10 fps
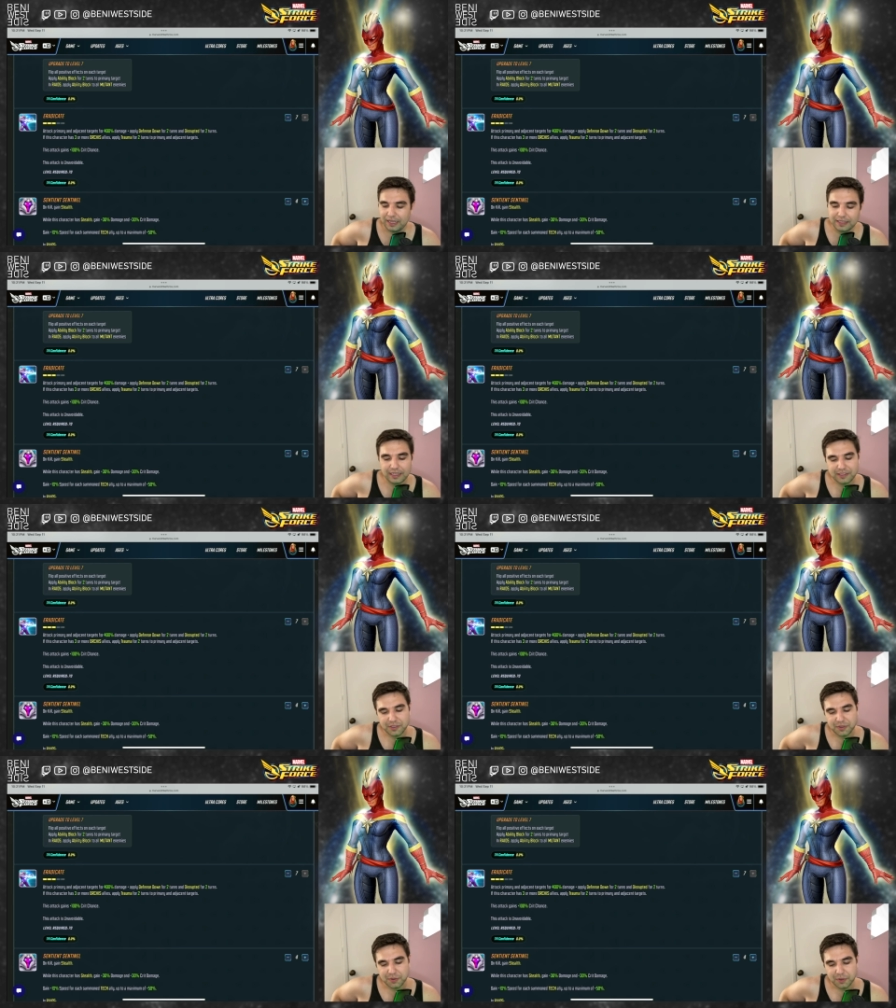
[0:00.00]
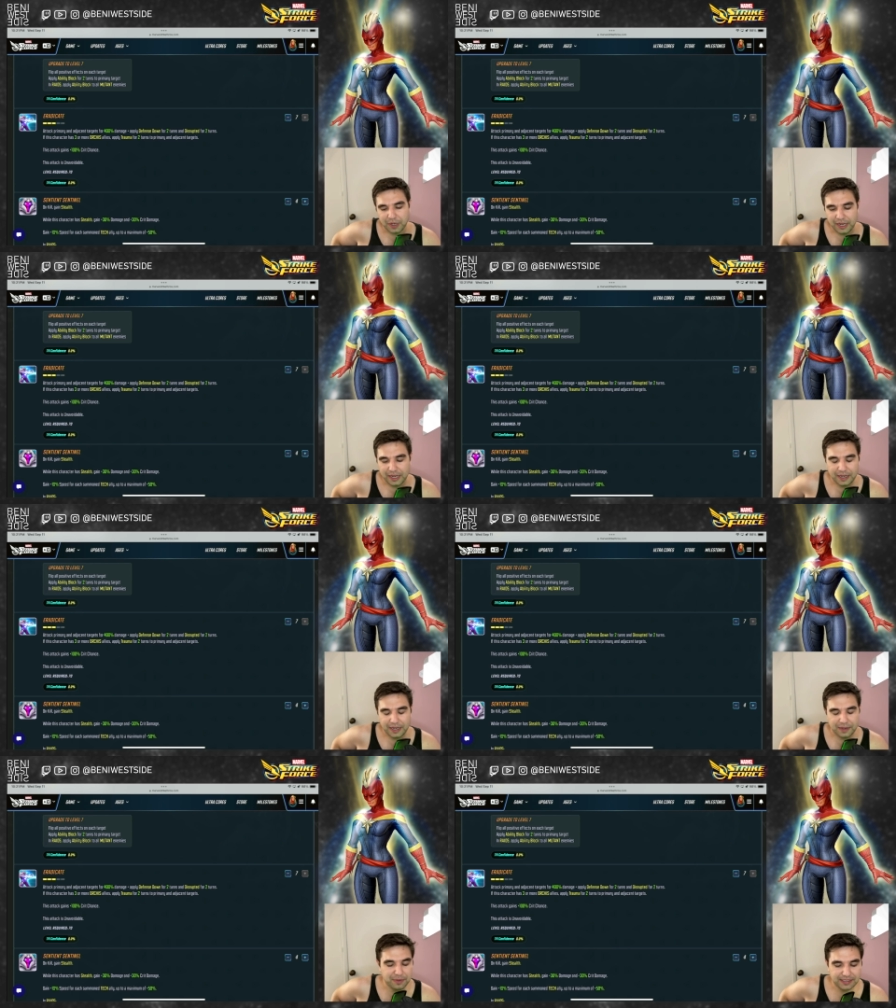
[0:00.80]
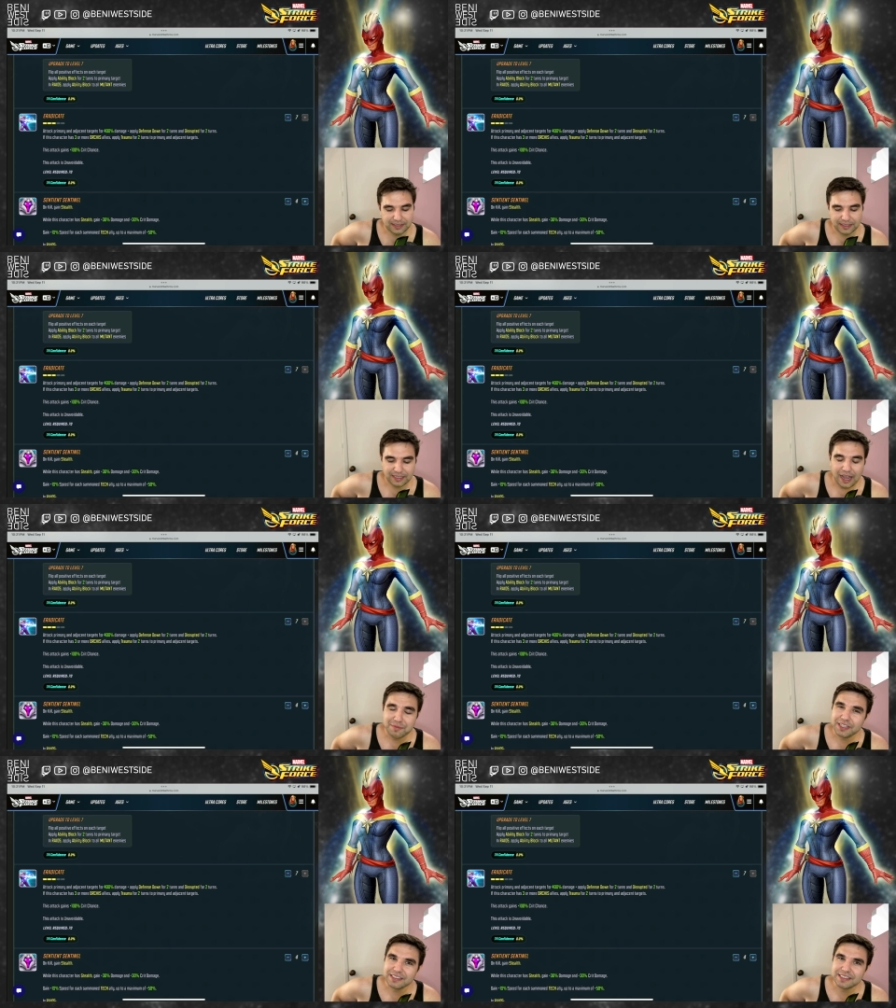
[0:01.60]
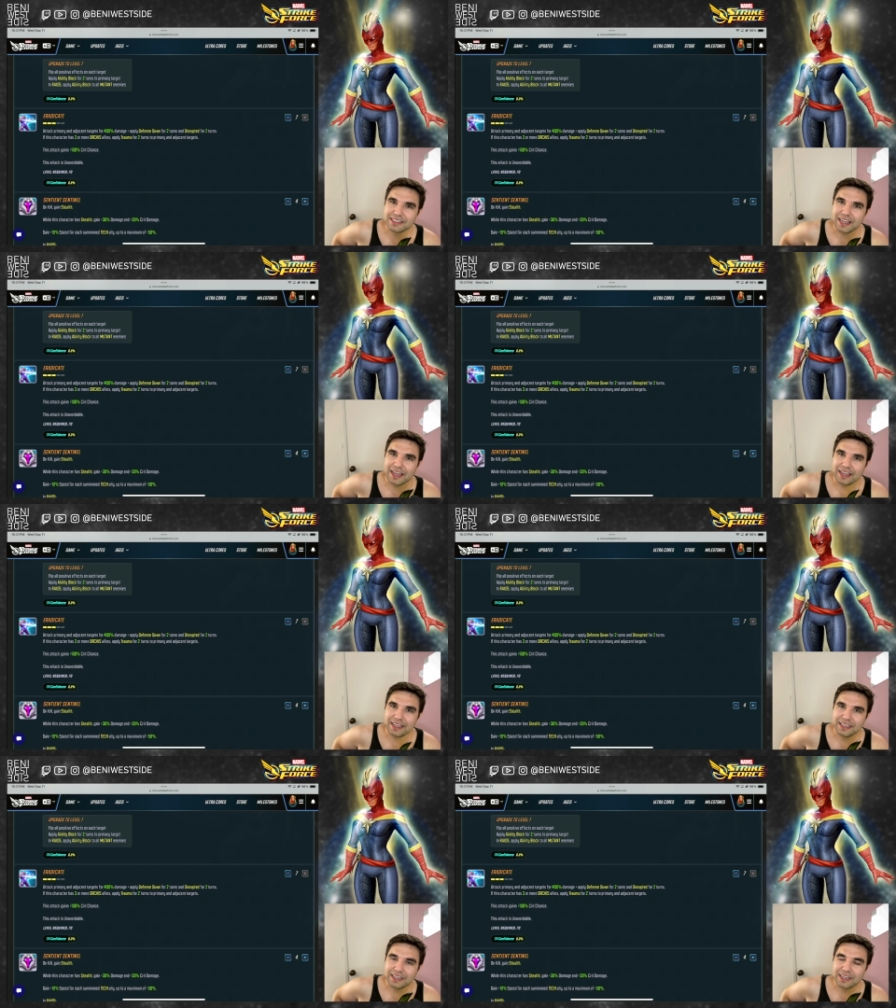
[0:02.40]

That's why I'm hesitant. I am gonna say